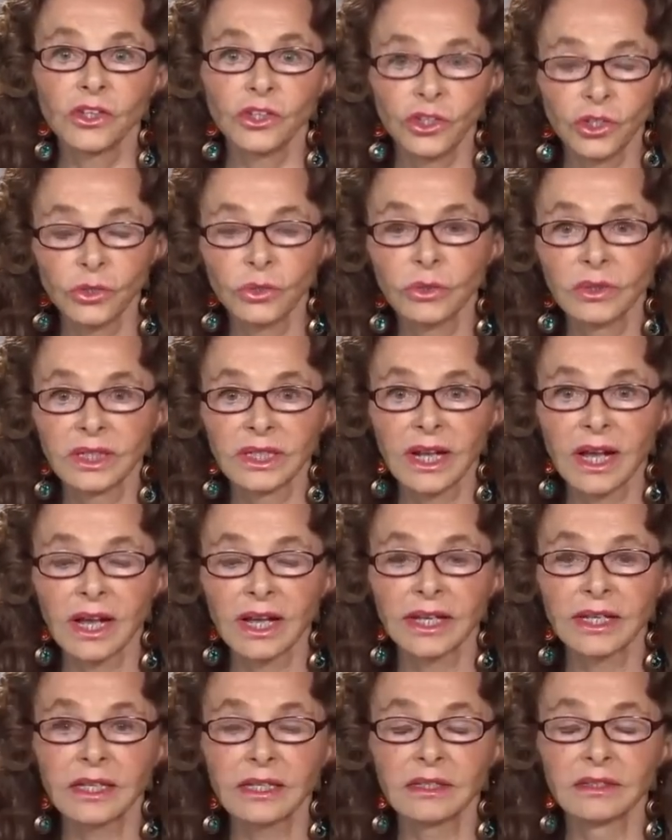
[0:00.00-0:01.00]
You and
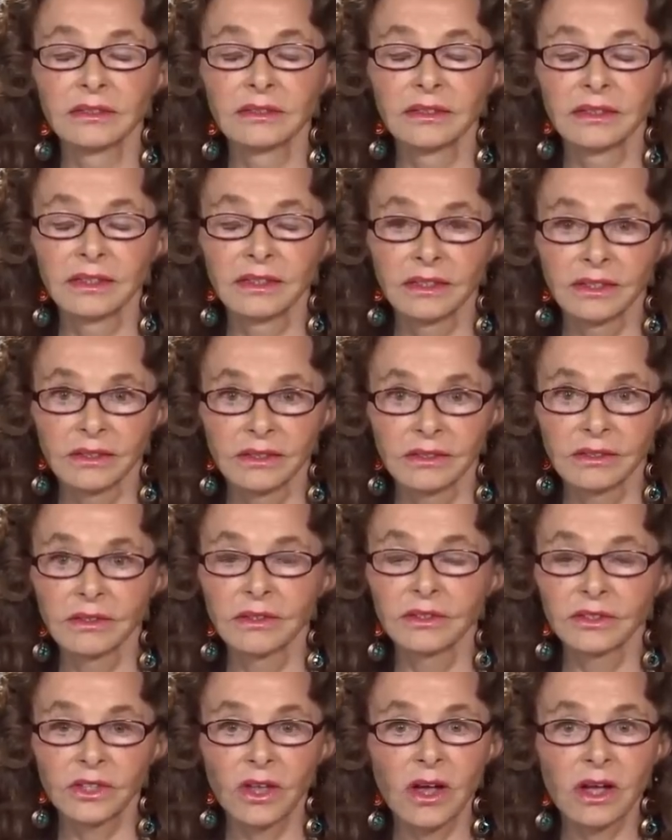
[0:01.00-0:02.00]
I
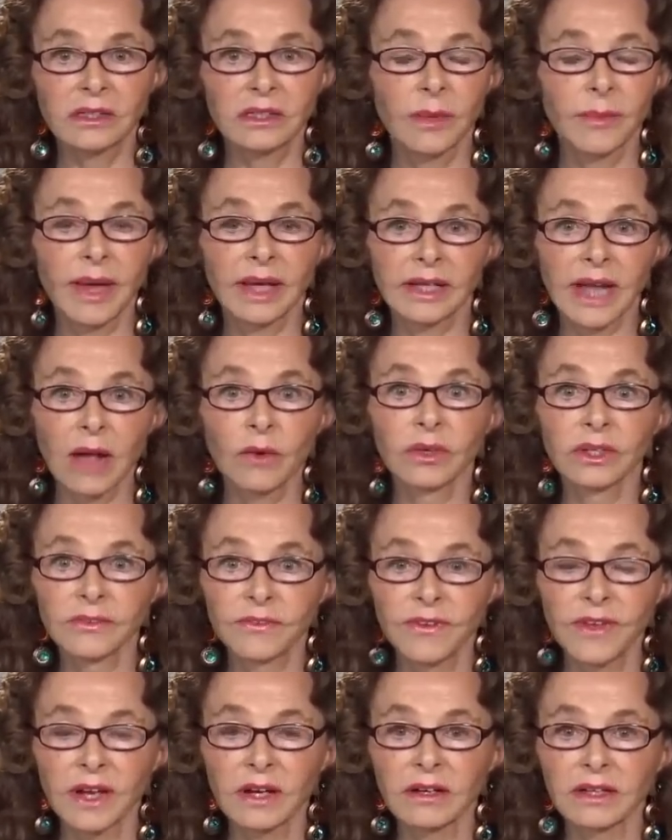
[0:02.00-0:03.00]
talked about how
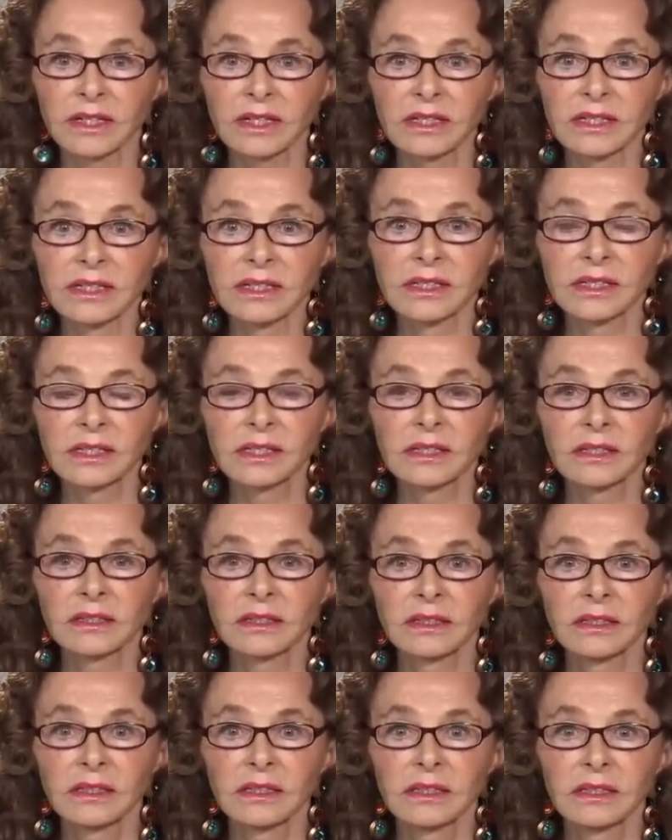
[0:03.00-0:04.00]
unfair it is,
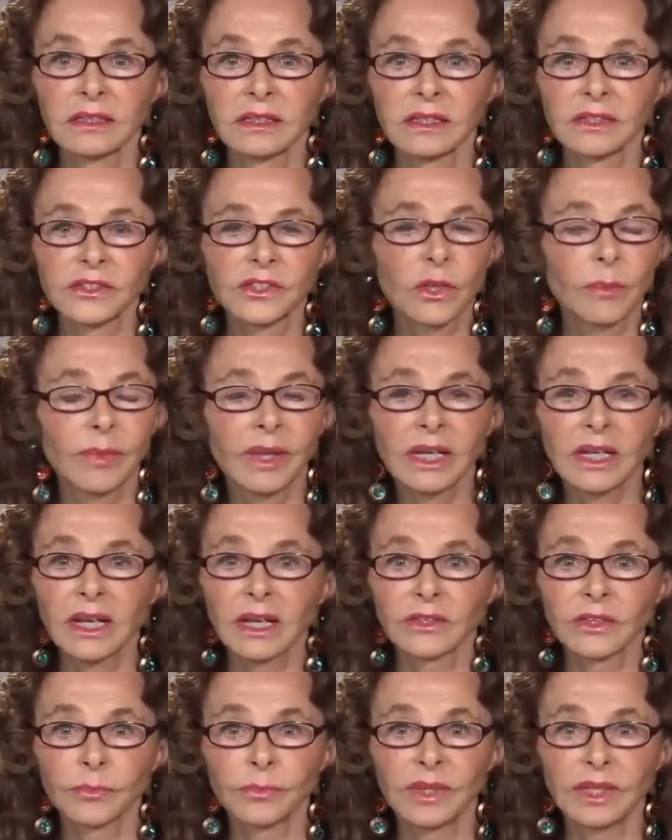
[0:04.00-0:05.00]
and so
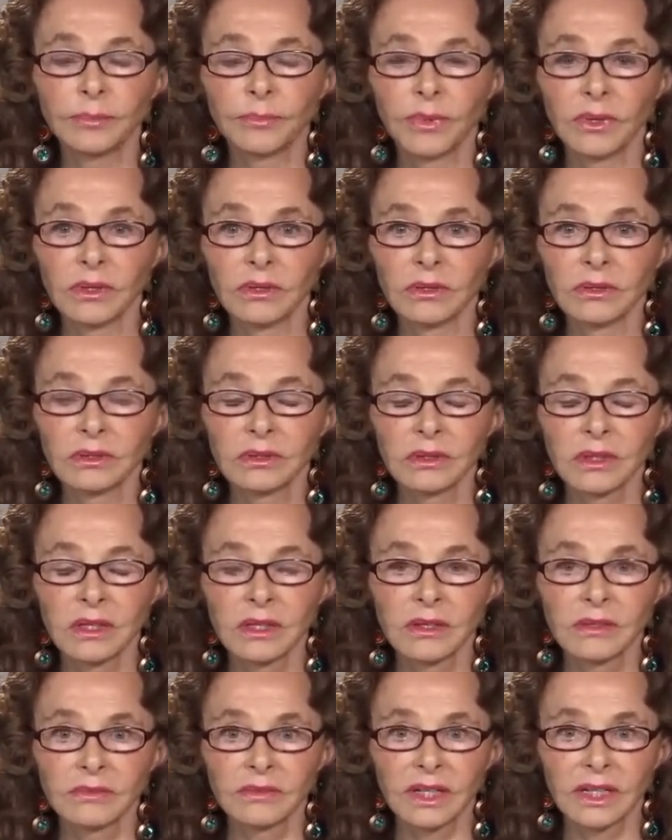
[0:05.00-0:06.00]
many other people
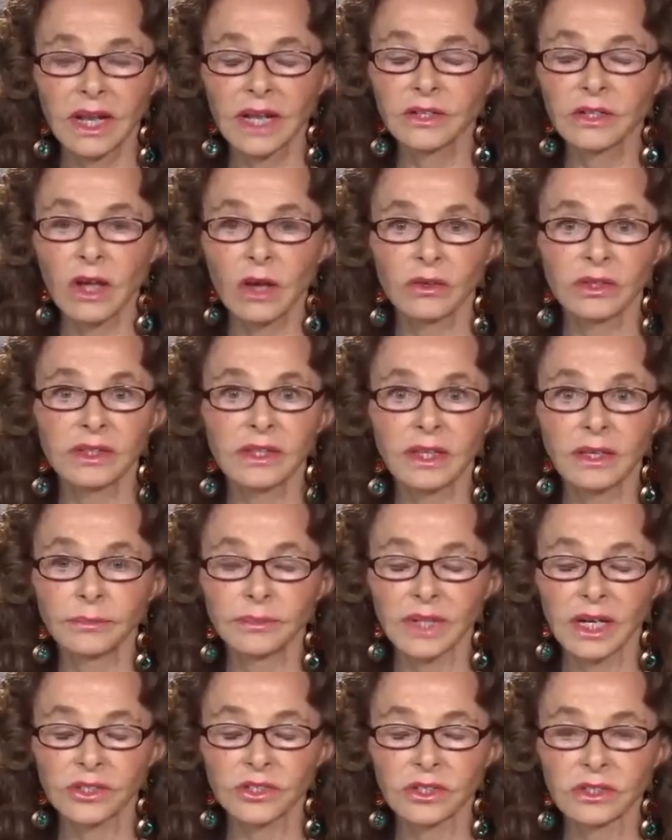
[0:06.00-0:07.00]
that I know in the
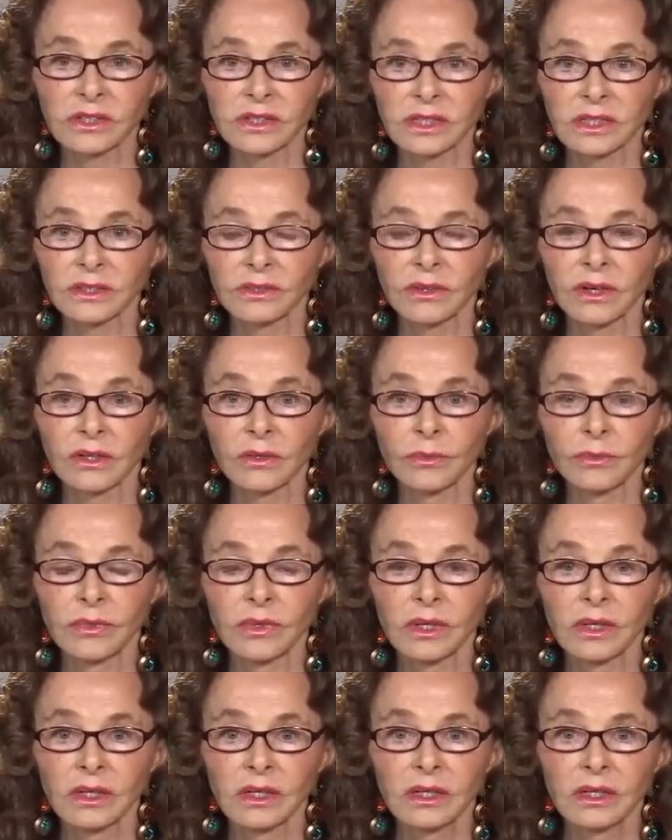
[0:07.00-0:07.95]
abduction syndrome